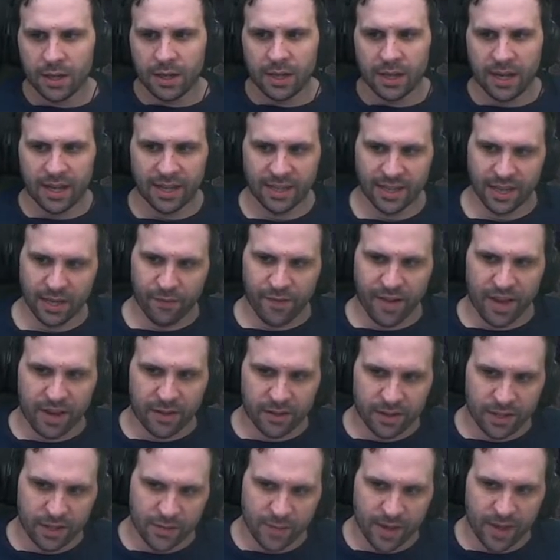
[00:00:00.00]
I think
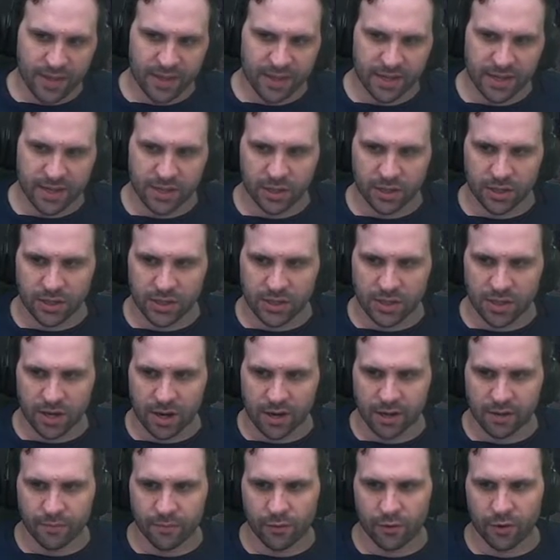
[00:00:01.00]
Falcon's method is a good
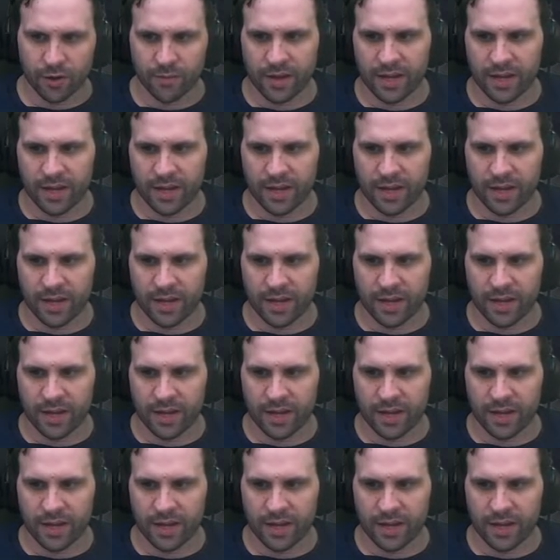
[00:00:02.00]
starting point.